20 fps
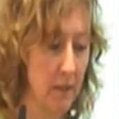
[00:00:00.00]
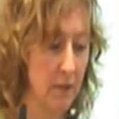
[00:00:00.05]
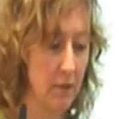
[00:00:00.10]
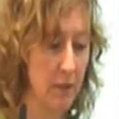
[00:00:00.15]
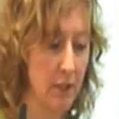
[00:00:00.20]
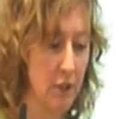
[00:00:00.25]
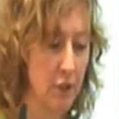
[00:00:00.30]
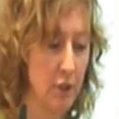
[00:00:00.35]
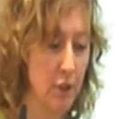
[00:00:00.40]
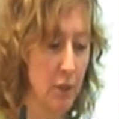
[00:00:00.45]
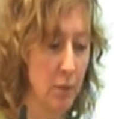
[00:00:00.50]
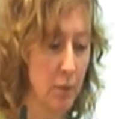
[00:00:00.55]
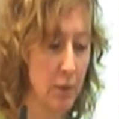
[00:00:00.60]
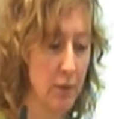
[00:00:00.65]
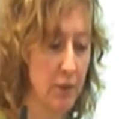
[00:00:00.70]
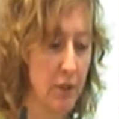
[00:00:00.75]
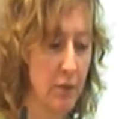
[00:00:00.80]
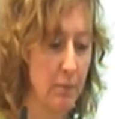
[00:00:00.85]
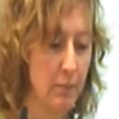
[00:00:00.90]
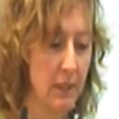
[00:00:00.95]
The regional
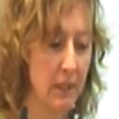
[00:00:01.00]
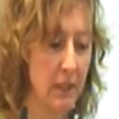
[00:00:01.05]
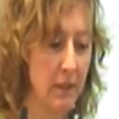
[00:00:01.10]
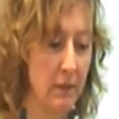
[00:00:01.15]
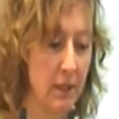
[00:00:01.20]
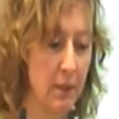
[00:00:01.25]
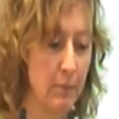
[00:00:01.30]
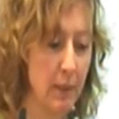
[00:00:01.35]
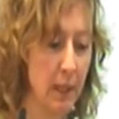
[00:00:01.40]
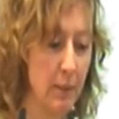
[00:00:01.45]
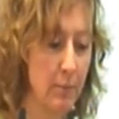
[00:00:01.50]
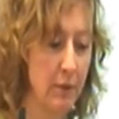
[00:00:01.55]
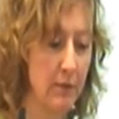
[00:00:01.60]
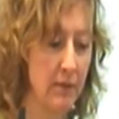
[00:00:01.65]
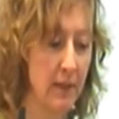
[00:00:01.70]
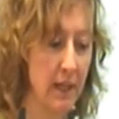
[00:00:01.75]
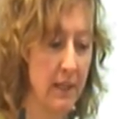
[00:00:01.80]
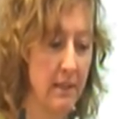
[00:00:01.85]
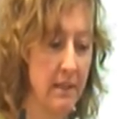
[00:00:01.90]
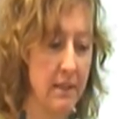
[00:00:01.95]
ones have been agreed by
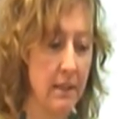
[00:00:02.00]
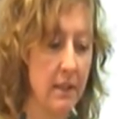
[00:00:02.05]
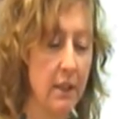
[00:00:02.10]
providers